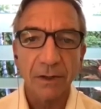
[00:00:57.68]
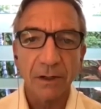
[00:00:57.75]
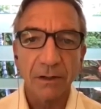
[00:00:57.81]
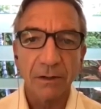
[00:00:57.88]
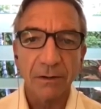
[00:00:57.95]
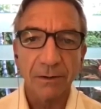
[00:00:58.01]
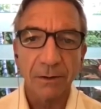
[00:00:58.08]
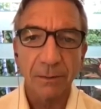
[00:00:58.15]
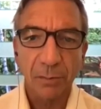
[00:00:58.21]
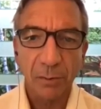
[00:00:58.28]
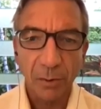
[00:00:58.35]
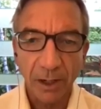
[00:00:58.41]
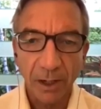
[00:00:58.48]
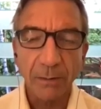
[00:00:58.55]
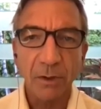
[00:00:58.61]
the
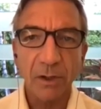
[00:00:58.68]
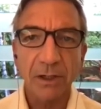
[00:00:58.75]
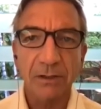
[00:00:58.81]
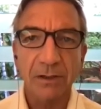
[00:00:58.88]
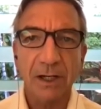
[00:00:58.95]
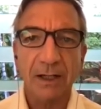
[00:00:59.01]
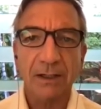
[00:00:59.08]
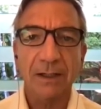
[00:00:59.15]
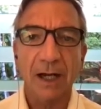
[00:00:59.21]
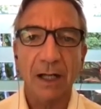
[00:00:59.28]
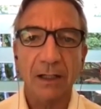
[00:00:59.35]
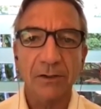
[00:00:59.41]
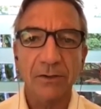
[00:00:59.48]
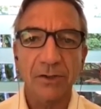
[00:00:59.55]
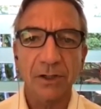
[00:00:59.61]
primary
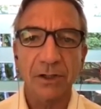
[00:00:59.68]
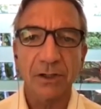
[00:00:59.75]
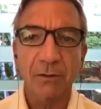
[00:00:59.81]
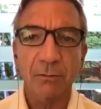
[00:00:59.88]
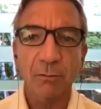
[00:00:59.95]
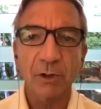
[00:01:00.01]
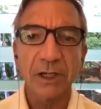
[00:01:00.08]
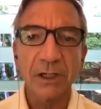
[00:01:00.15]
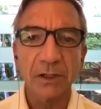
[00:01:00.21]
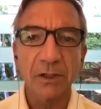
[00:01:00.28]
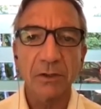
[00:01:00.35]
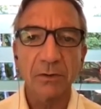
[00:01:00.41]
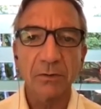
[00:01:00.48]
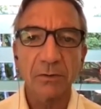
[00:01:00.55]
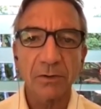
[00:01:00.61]
technology that we
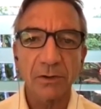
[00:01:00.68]
use